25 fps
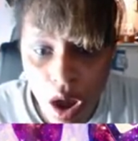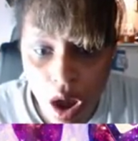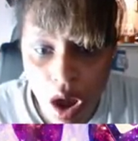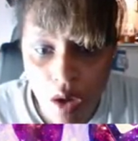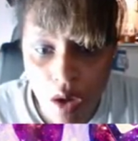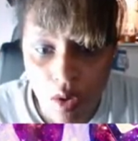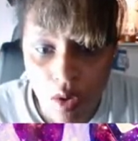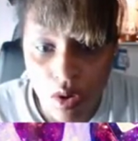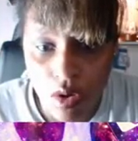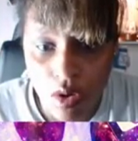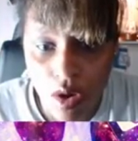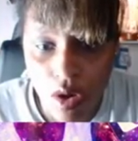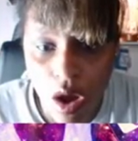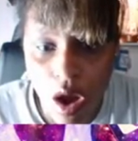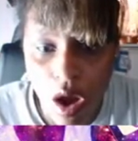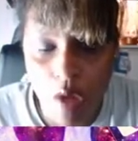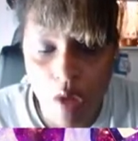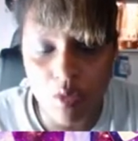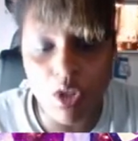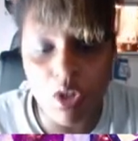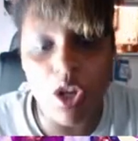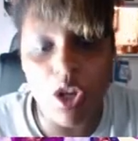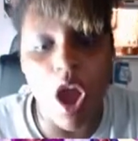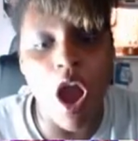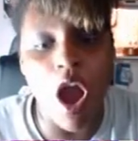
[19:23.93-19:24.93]

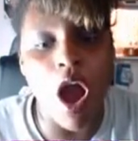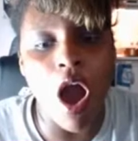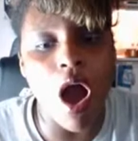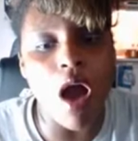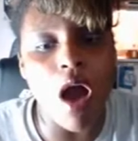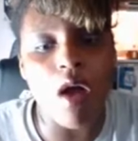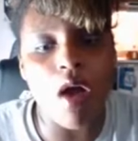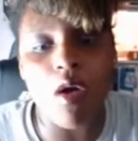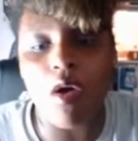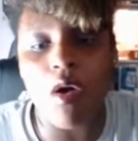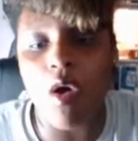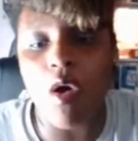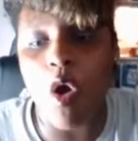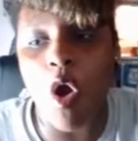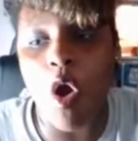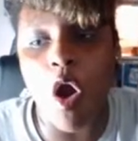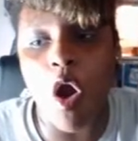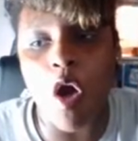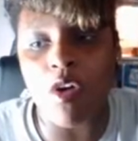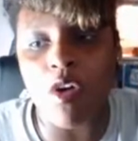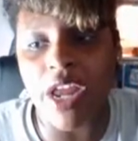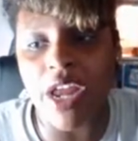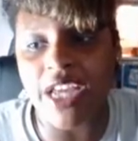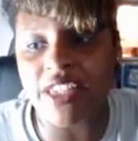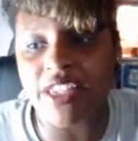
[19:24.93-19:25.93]
Oh, y'all.
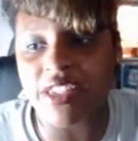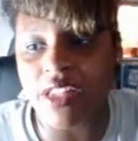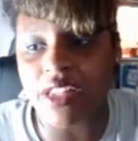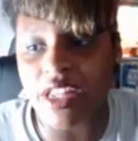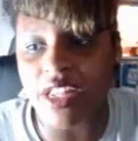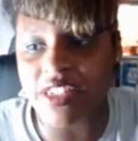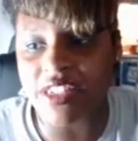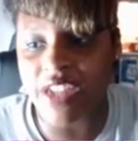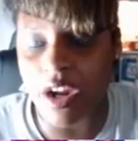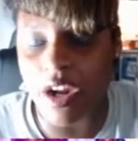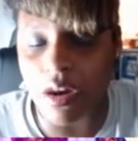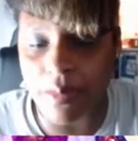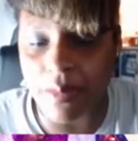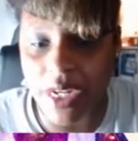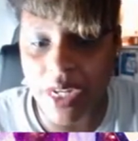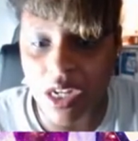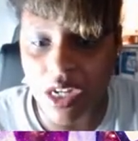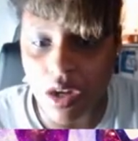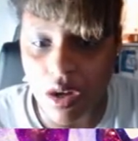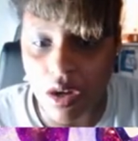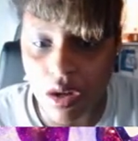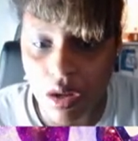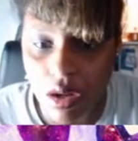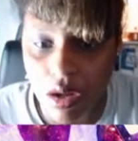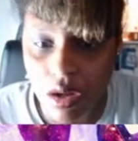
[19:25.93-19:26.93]
Oh, that's, that scared me,
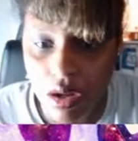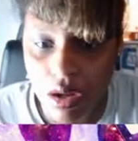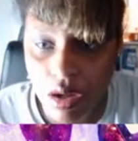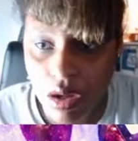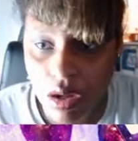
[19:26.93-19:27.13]
y'all.